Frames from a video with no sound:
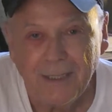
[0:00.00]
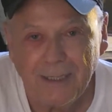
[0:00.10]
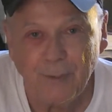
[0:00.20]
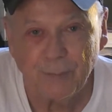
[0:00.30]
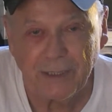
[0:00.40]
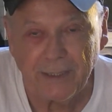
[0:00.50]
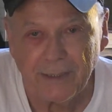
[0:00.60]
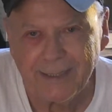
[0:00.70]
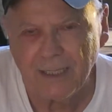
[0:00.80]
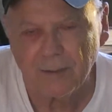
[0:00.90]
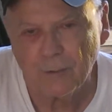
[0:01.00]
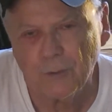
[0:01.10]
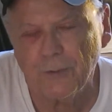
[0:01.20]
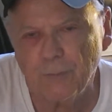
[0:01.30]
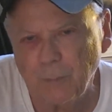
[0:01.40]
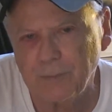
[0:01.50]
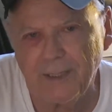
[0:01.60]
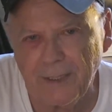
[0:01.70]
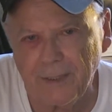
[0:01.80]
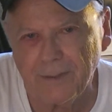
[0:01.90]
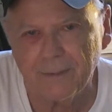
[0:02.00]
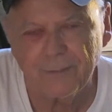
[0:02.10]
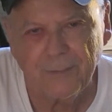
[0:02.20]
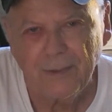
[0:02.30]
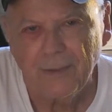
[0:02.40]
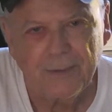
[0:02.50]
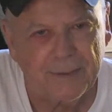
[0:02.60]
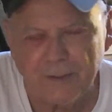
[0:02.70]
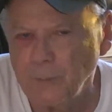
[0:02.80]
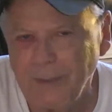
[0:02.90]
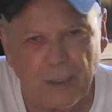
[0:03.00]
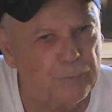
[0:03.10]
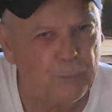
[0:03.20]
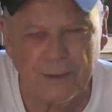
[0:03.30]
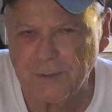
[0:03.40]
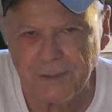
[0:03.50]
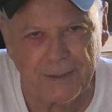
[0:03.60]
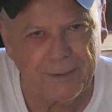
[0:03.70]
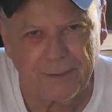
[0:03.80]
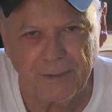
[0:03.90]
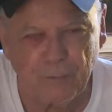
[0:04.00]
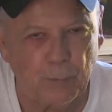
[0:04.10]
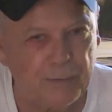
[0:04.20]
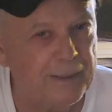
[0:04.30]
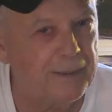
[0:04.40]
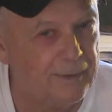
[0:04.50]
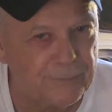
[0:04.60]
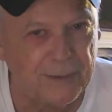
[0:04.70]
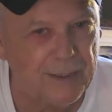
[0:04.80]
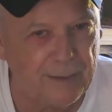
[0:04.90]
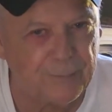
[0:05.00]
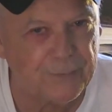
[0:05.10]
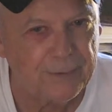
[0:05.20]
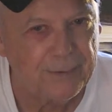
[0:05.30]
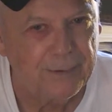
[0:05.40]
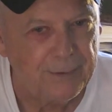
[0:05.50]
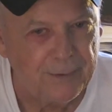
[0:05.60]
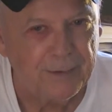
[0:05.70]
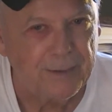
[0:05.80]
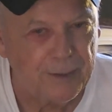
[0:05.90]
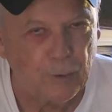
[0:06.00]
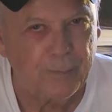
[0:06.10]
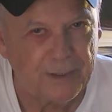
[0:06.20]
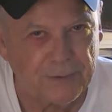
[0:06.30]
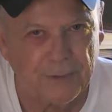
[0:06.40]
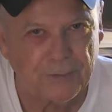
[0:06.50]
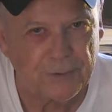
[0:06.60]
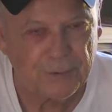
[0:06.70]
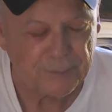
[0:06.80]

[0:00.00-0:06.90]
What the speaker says: and then play it. Again, learn through playing. It doesn't matter if you understand it. If you play it enough times, it'll make sense to